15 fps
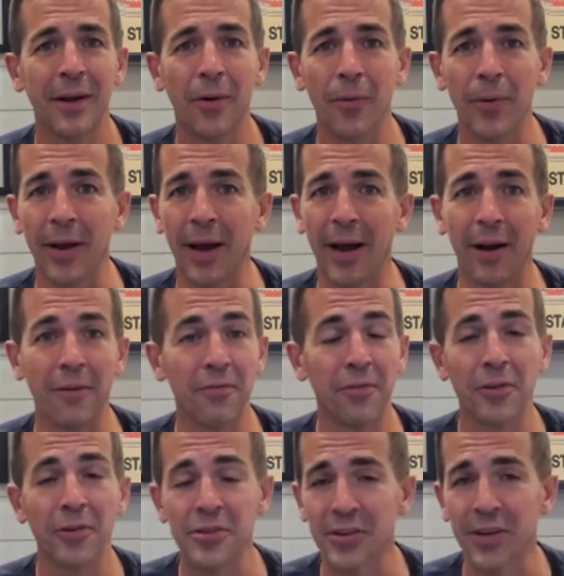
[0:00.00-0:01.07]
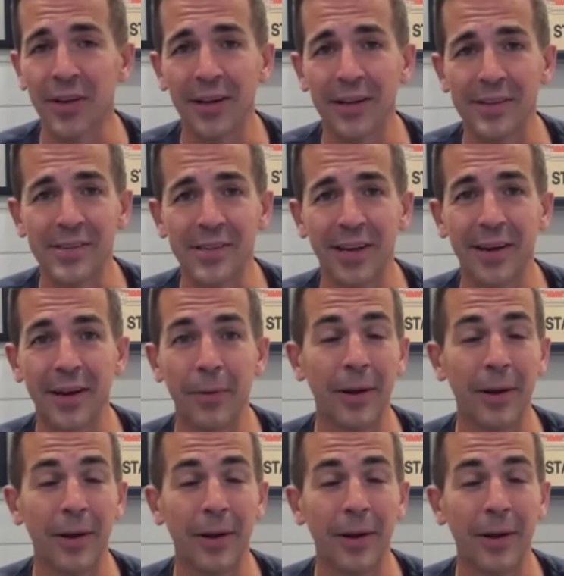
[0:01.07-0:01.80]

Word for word: We got a full slate on Sunday.